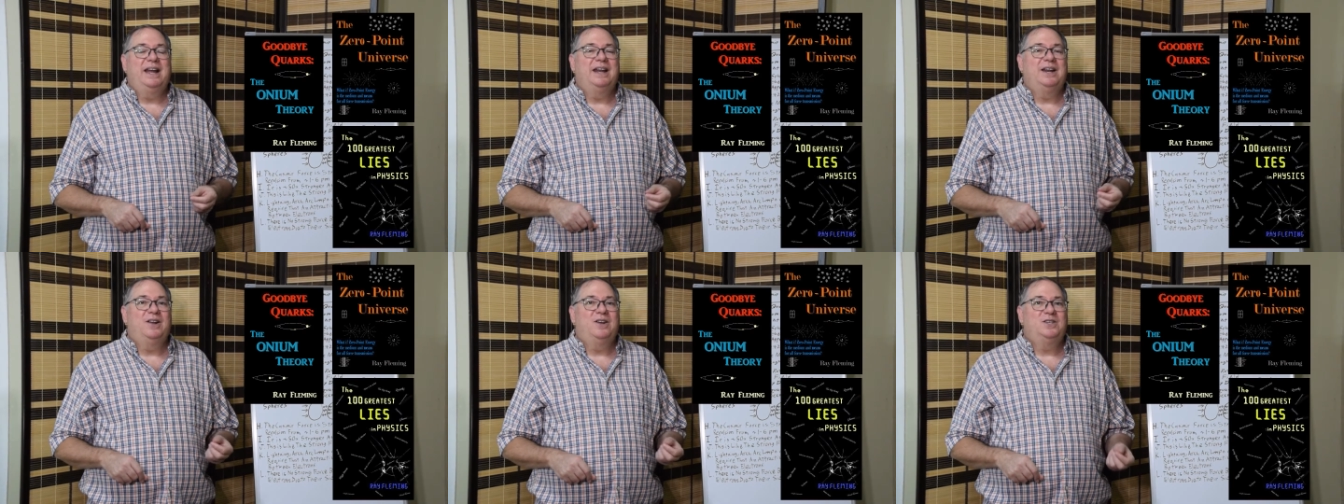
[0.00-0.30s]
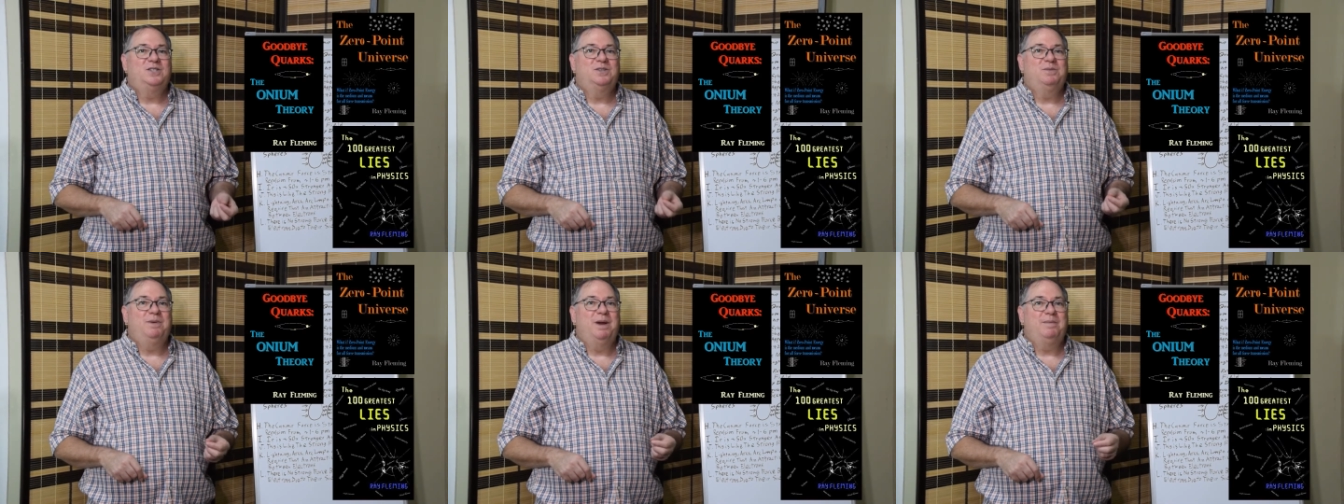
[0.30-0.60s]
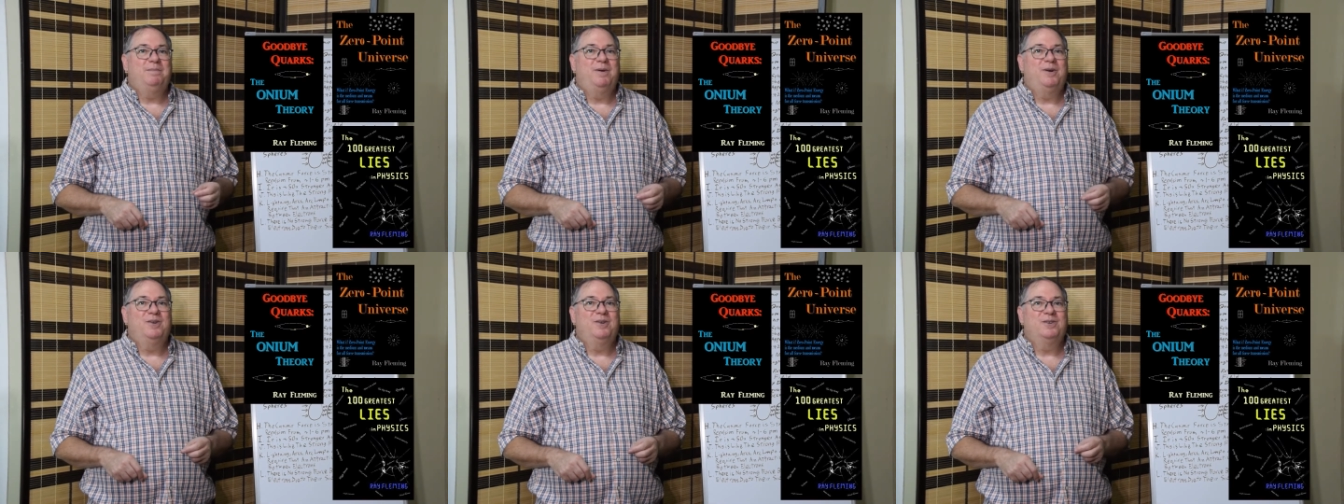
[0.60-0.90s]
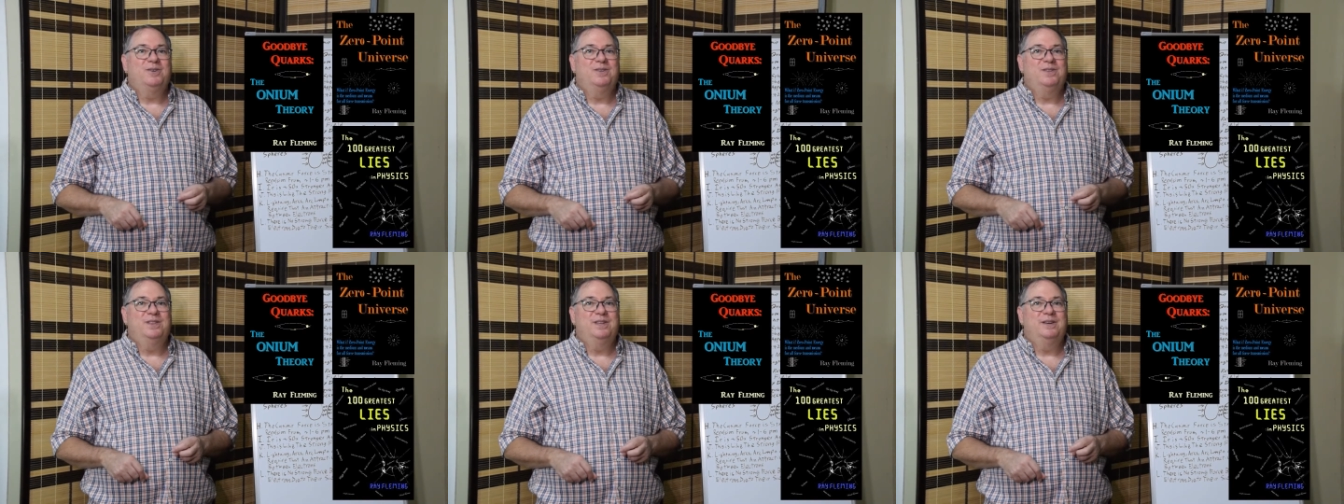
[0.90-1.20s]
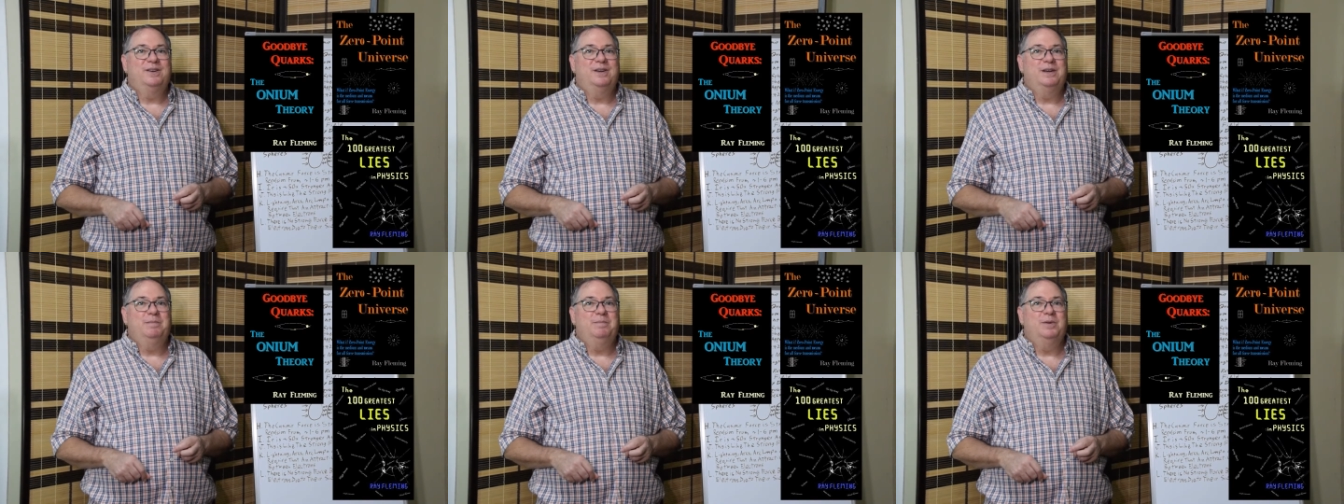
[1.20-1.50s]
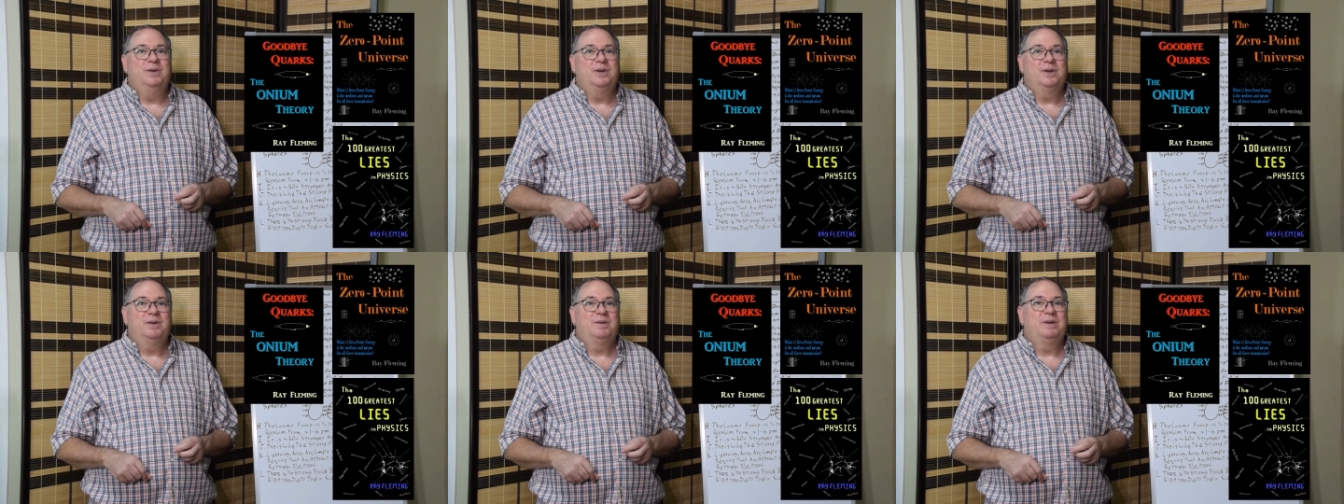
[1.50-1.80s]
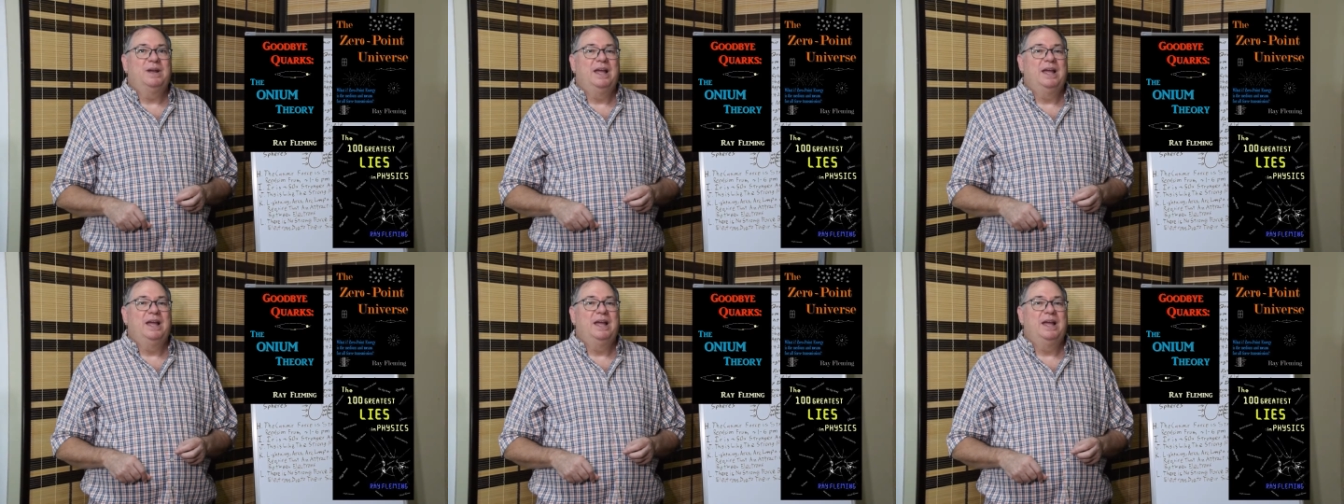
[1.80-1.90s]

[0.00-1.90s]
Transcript: and also my particle theory book.